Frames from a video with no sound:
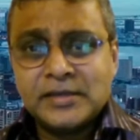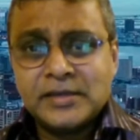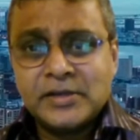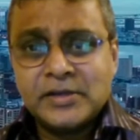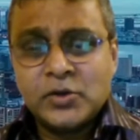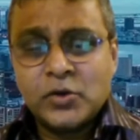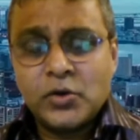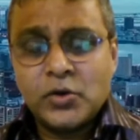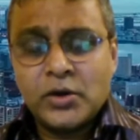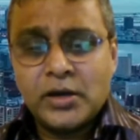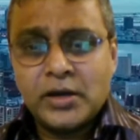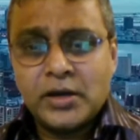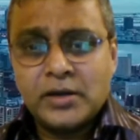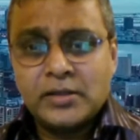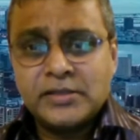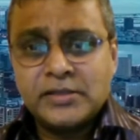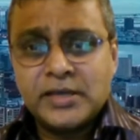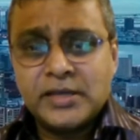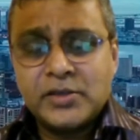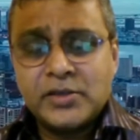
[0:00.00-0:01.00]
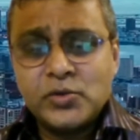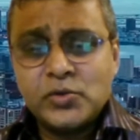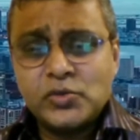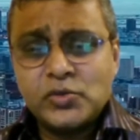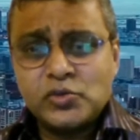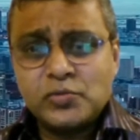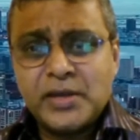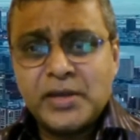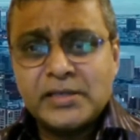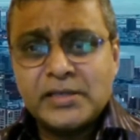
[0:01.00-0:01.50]
the, you know, there
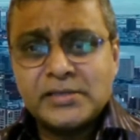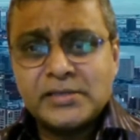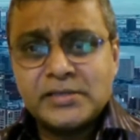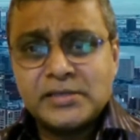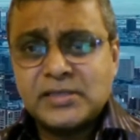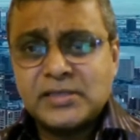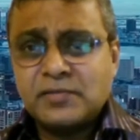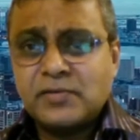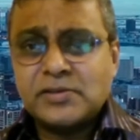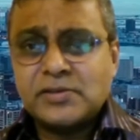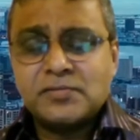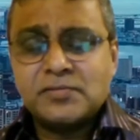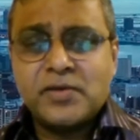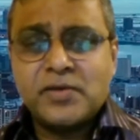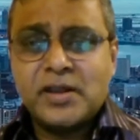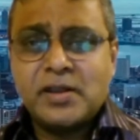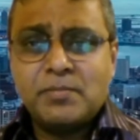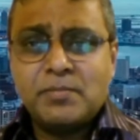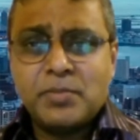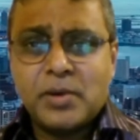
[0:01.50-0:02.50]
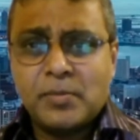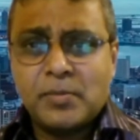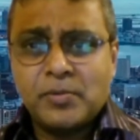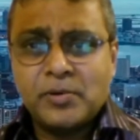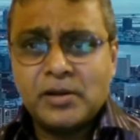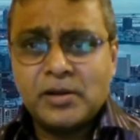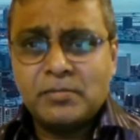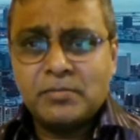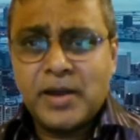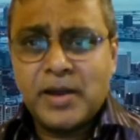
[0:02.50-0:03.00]
used to be NCC was very
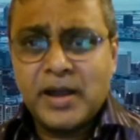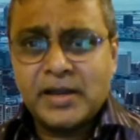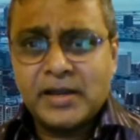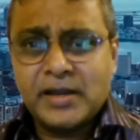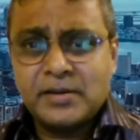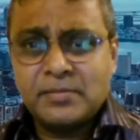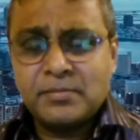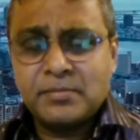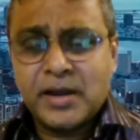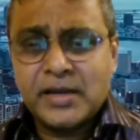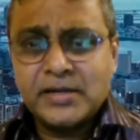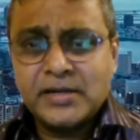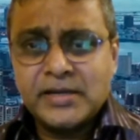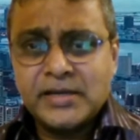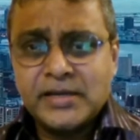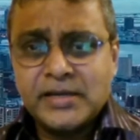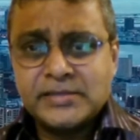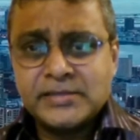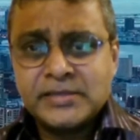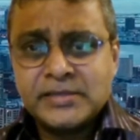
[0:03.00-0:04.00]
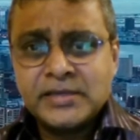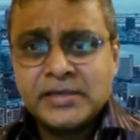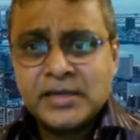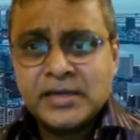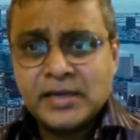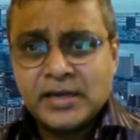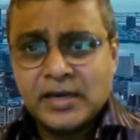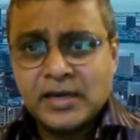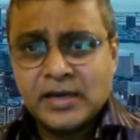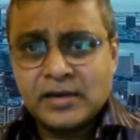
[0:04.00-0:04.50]
popular back in my days,
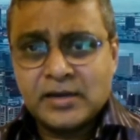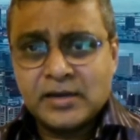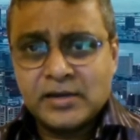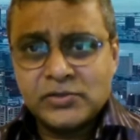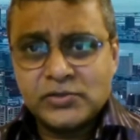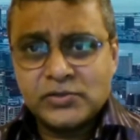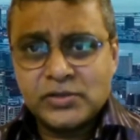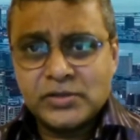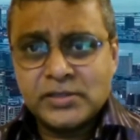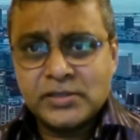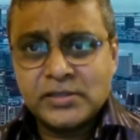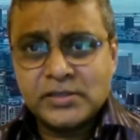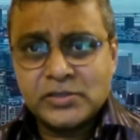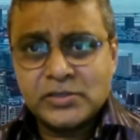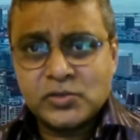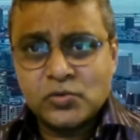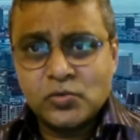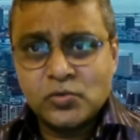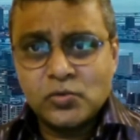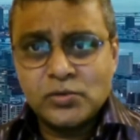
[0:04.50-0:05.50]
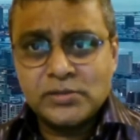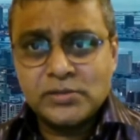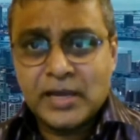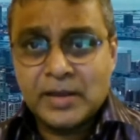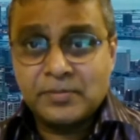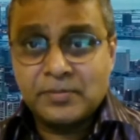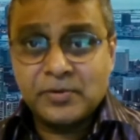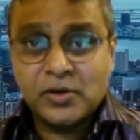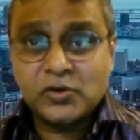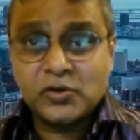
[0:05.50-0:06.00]
culture in the
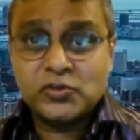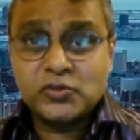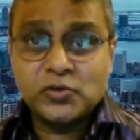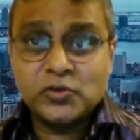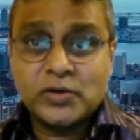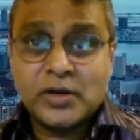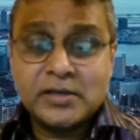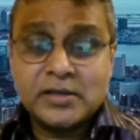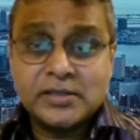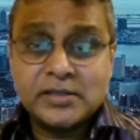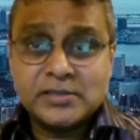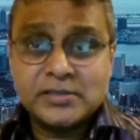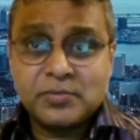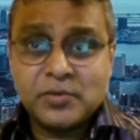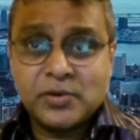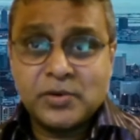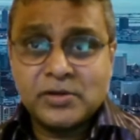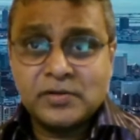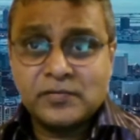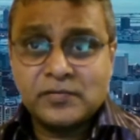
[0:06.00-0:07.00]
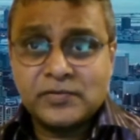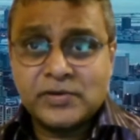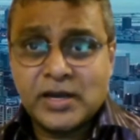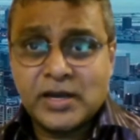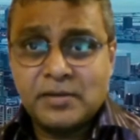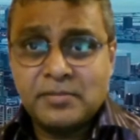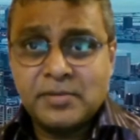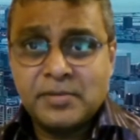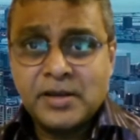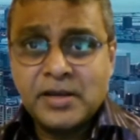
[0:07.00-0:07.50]
schools. I'm not sure at this point of
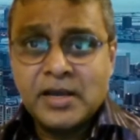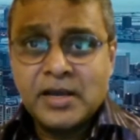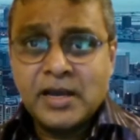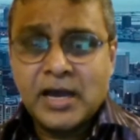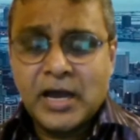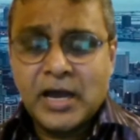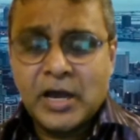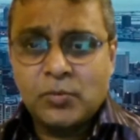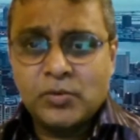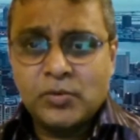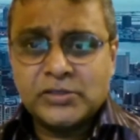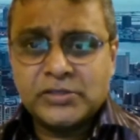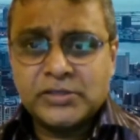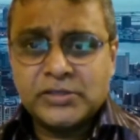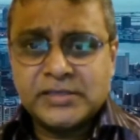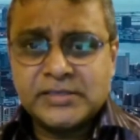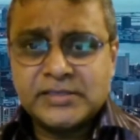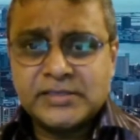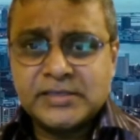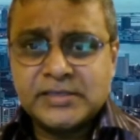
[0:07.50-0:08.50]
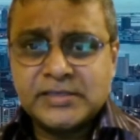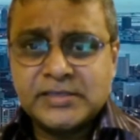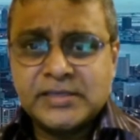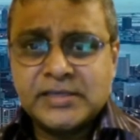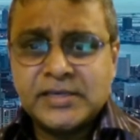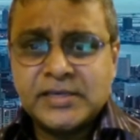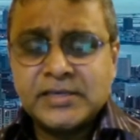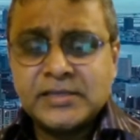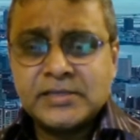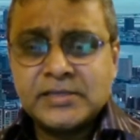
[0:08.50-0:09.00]
time how much
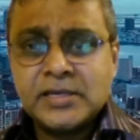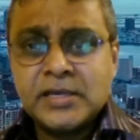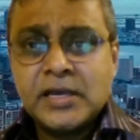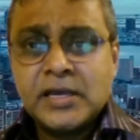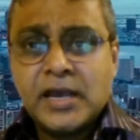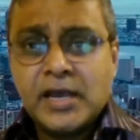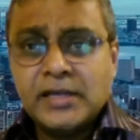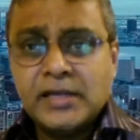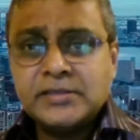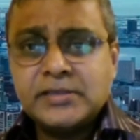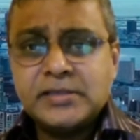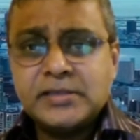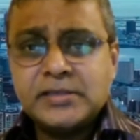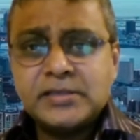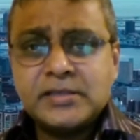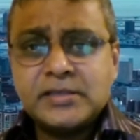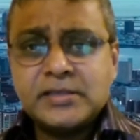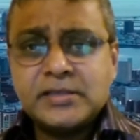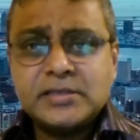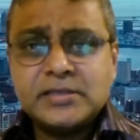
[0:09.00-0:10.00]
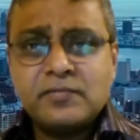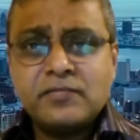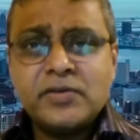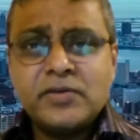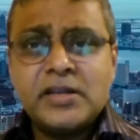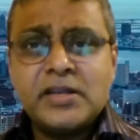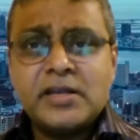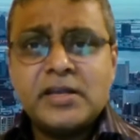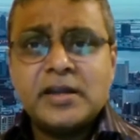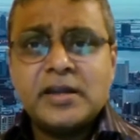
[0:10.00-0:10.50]
NCC is. NCC is a
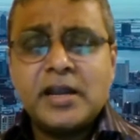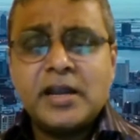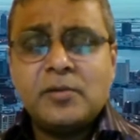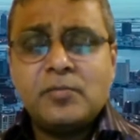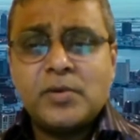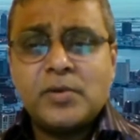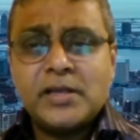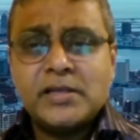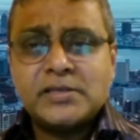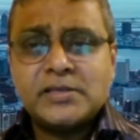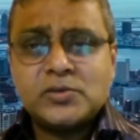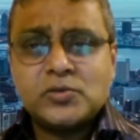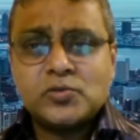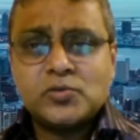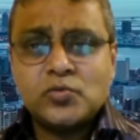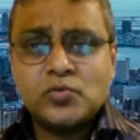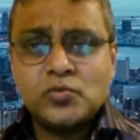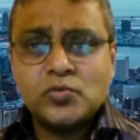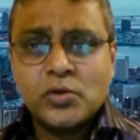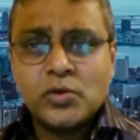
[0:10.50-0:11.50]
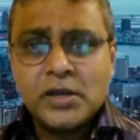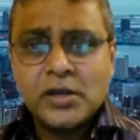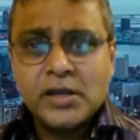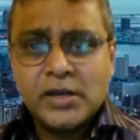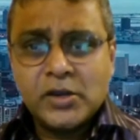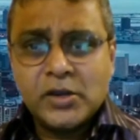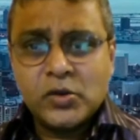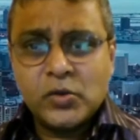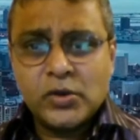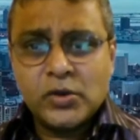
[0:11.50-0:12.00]
very great place to,
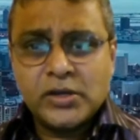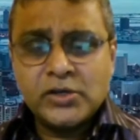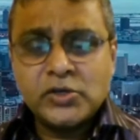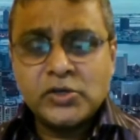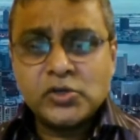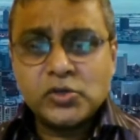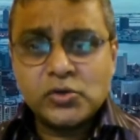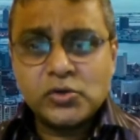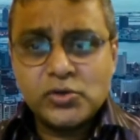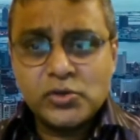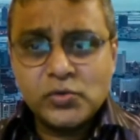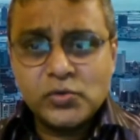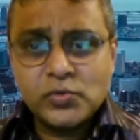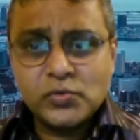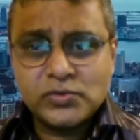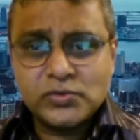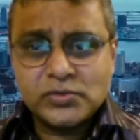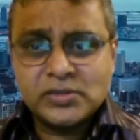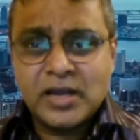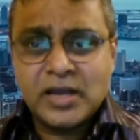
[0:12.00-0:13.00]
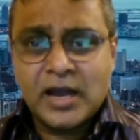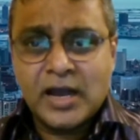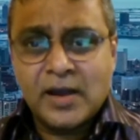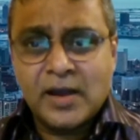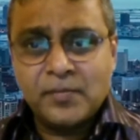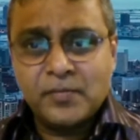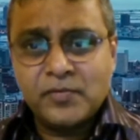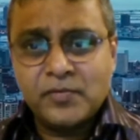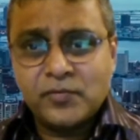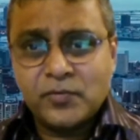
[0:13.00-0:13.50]
you know, introduce the
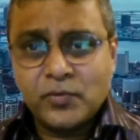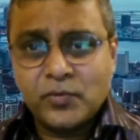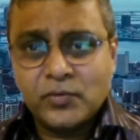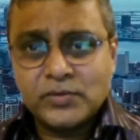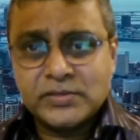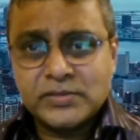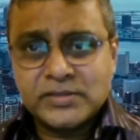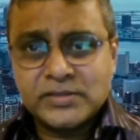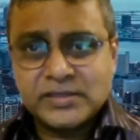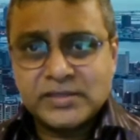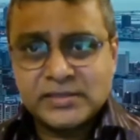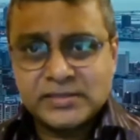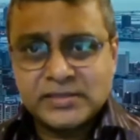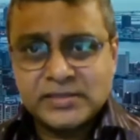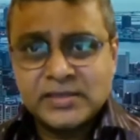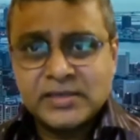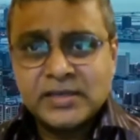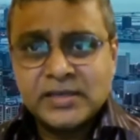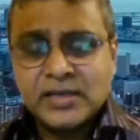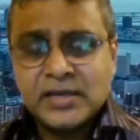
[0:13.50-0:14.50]
armed forces